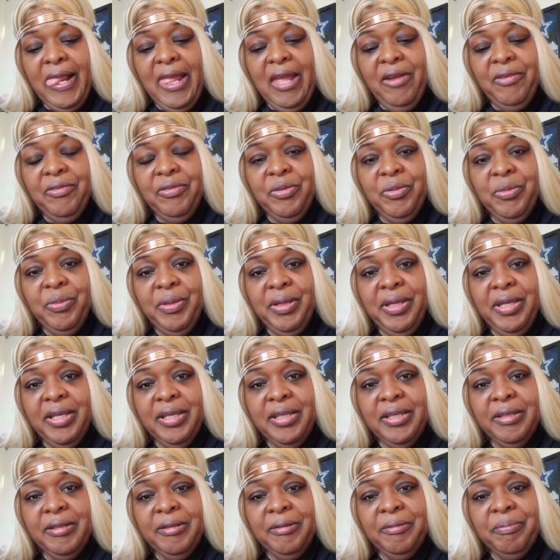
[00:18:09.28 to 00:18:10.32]
every
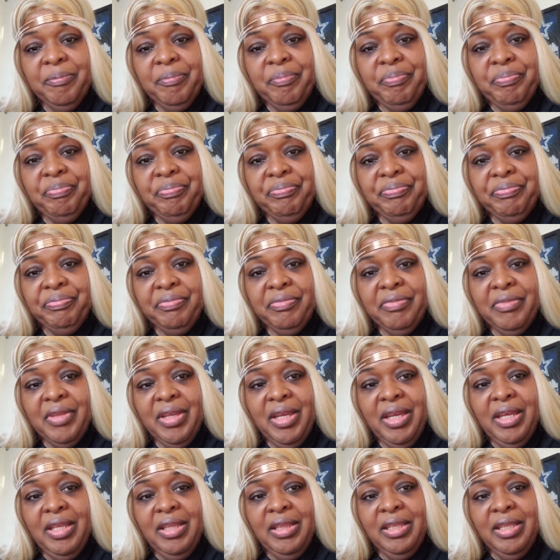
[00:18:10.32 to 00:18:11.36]
week,
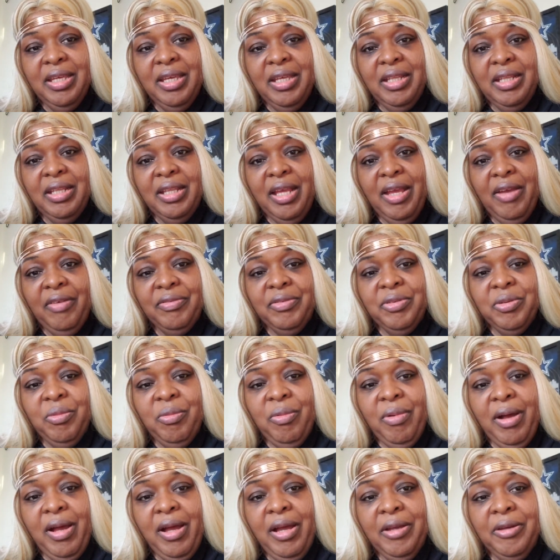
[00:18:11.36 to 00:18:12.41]
and then after a
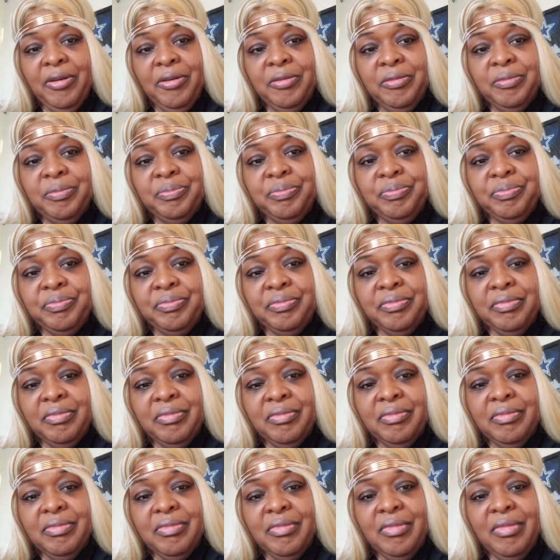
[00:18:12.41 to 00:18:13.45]
while,
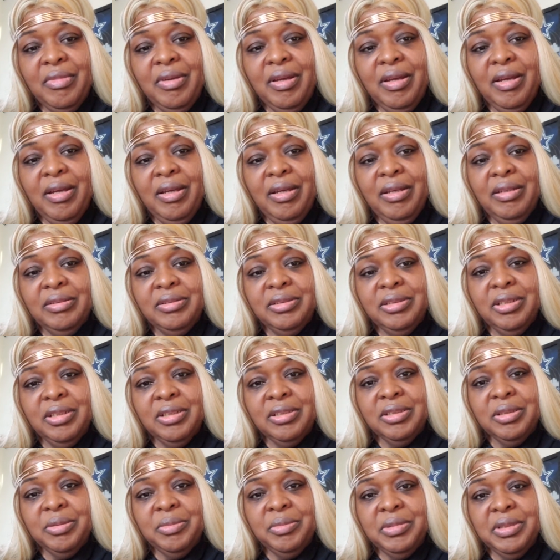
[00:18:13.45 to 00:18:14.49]
I
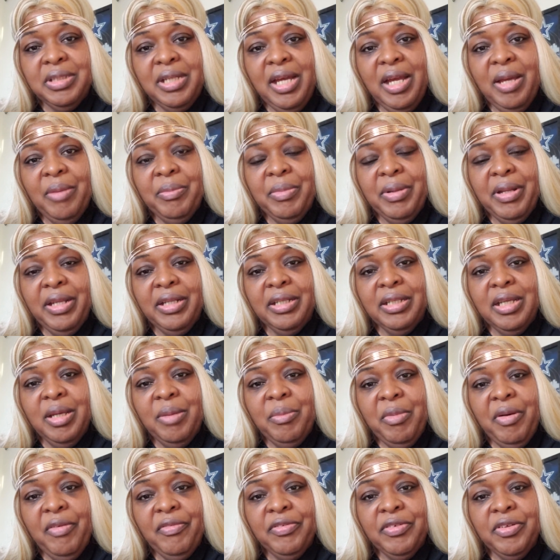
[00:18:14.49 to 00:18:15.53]
took some time, but I had to
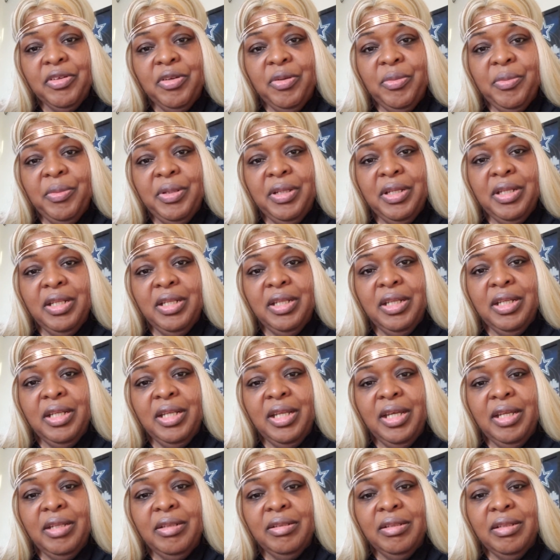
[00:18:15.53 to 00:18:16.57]
come off of Coumadin, and
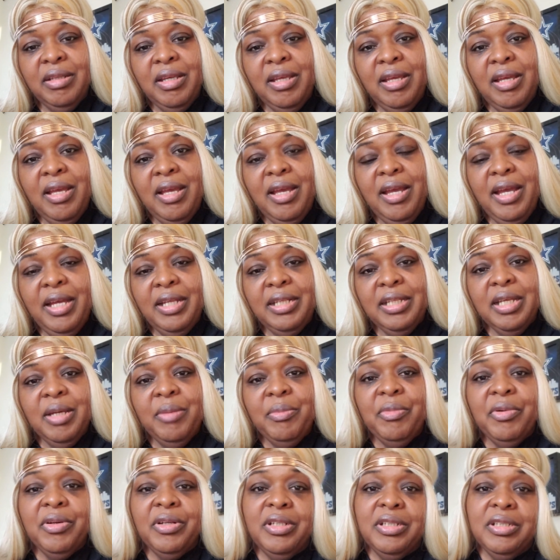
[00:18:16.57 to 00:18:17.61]
I had to
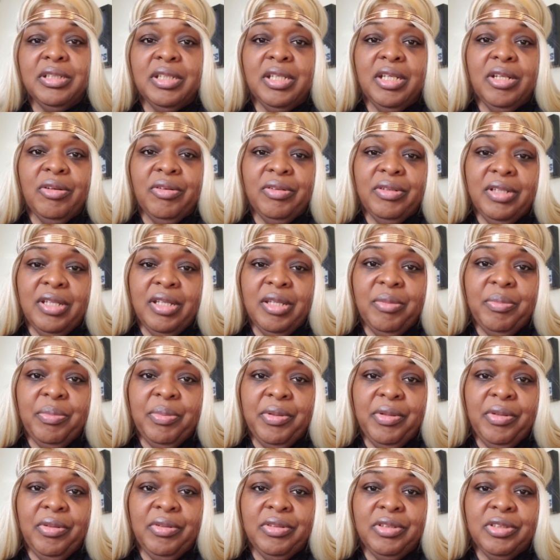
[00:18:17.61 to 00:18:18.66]
get on another
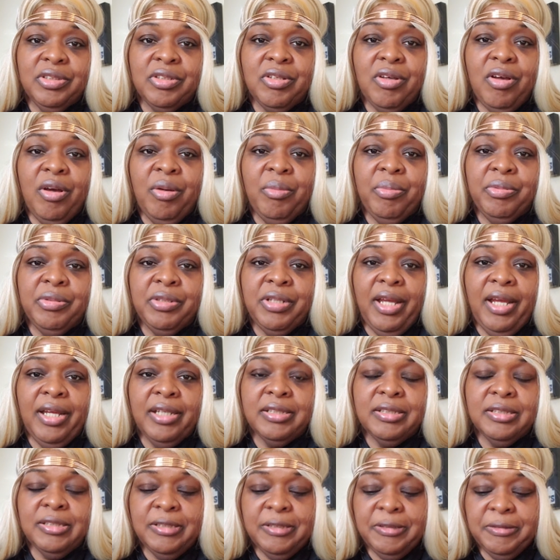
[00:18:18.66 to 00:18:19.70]
pill, and it's called
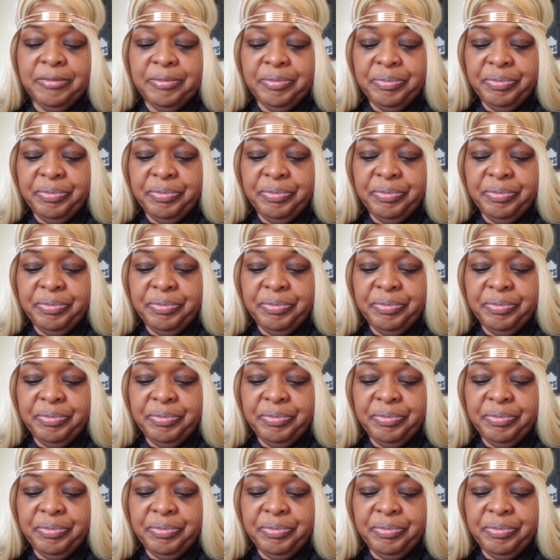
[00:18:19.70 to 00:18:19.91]
Pradaxa.